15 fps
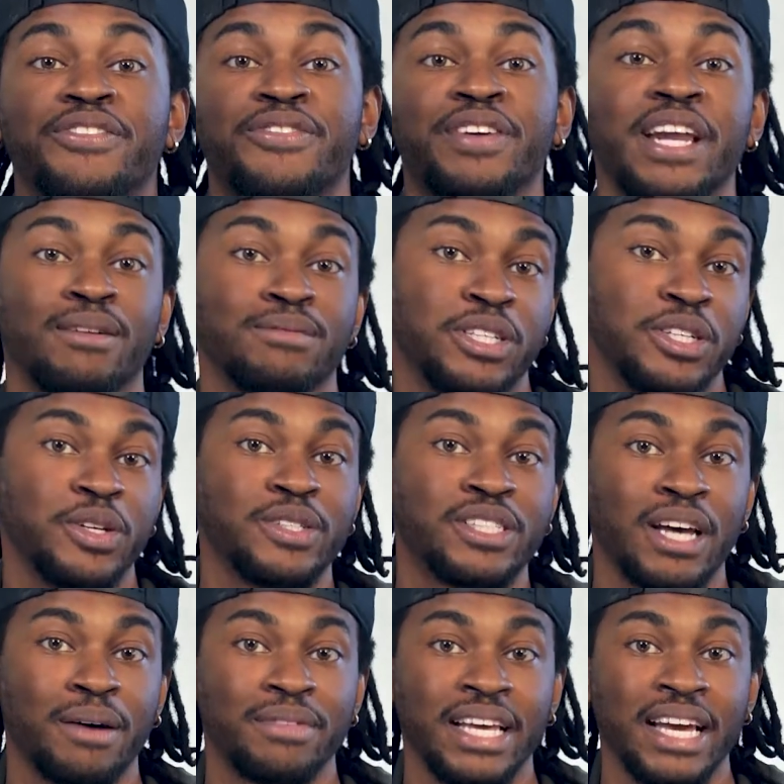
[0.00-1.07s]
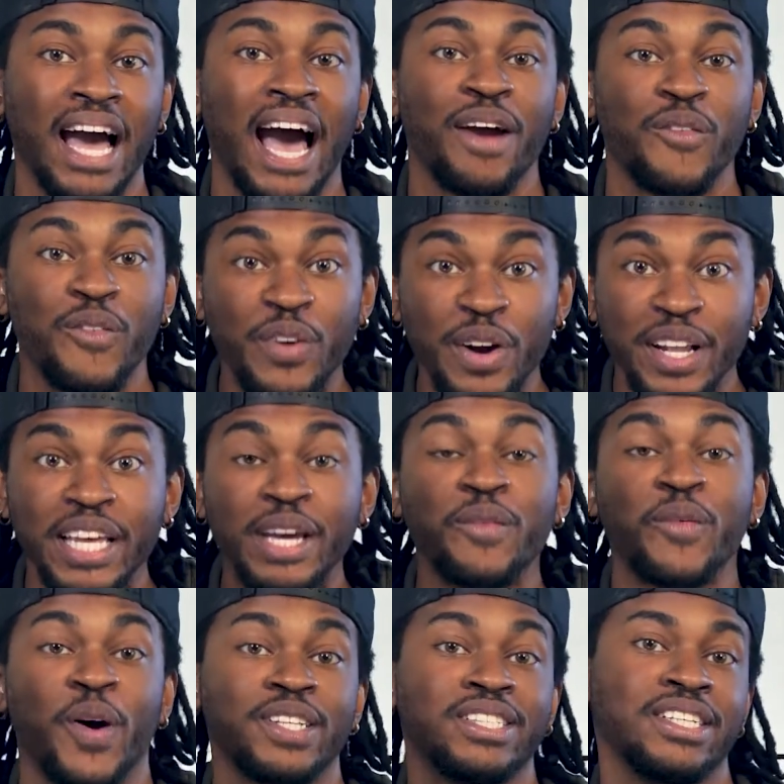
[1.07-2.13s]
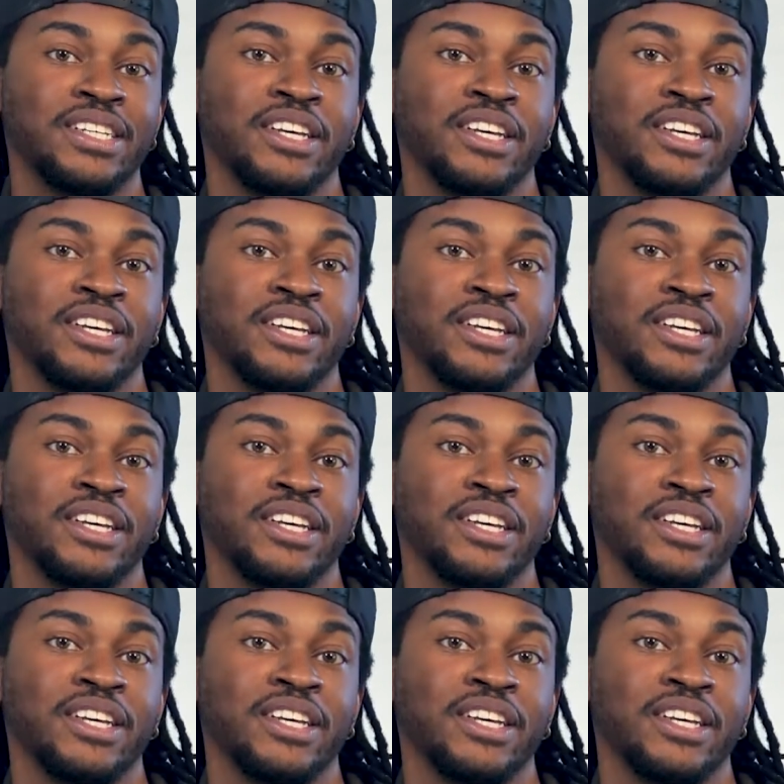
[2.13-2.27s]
freedom to do something I really want to